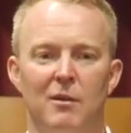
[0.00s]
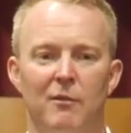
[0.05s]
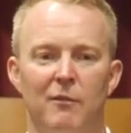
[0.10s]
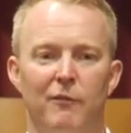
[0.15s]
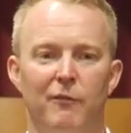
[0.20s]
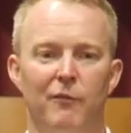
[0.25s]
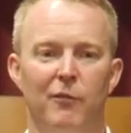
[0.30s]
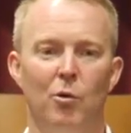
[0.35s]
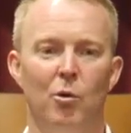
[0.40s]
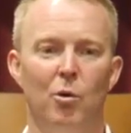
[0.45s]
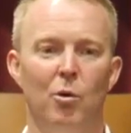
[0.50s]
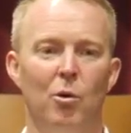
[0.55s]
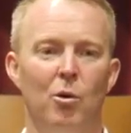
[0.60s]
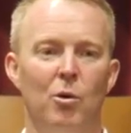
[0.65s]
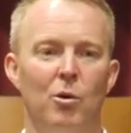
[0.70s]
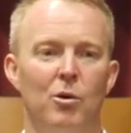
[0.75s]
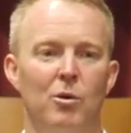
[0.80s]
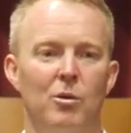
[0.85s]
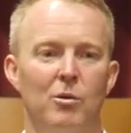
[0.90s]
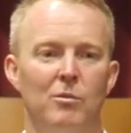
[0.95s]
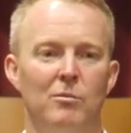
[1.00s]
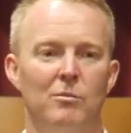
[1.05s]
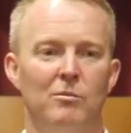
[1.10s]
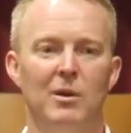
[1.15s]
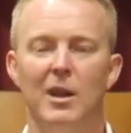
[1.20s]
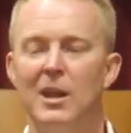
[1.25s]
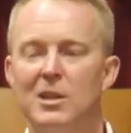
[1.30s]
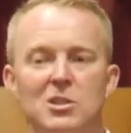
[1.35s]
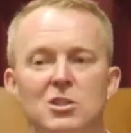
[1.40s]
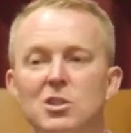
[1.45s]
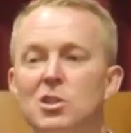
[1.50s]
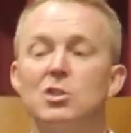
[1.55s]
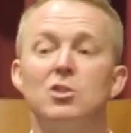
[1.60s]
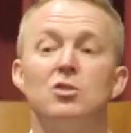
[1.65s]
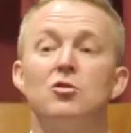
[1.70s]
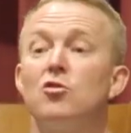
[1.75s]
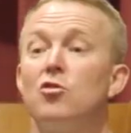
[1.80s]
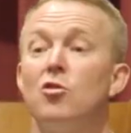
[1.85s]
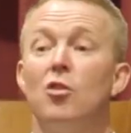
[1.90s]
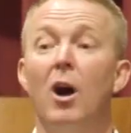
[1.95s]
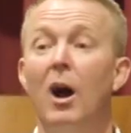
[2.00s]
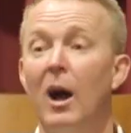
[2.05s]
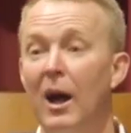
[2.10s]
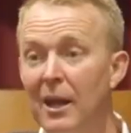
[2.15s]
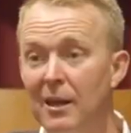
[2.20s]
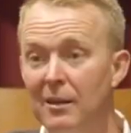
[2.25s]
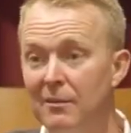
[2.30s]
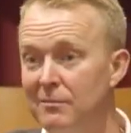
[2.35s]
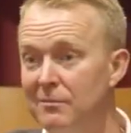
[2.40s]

for let's just try.